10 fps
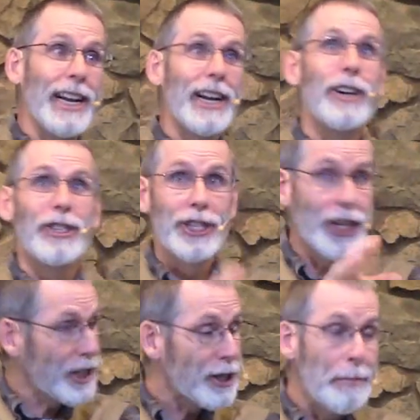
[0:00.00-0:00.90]
here
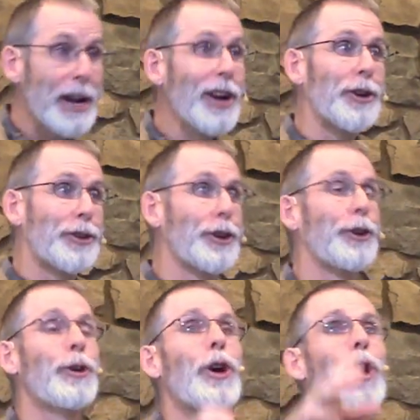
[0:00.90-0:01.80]
just a minute or
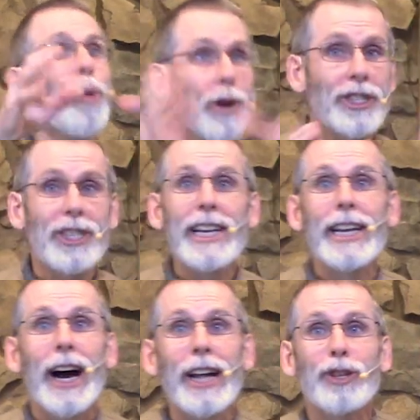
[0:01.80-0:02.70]
two. We'll see
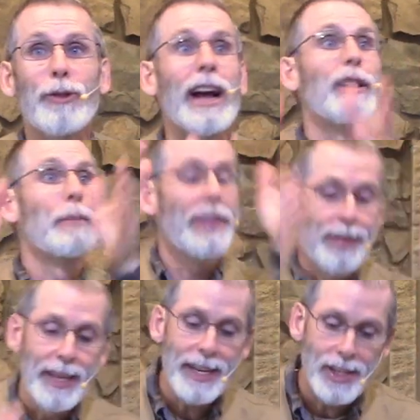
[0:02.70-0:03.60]
God's wrath, but
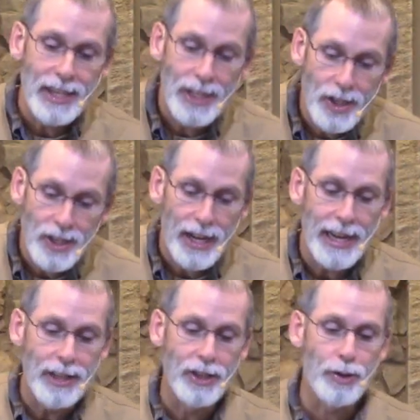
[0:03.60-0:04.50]
this is
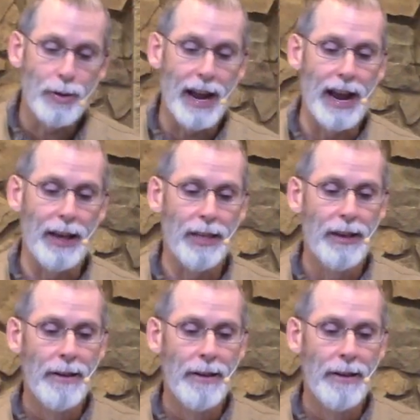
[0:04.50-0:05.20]
Satan's wrath.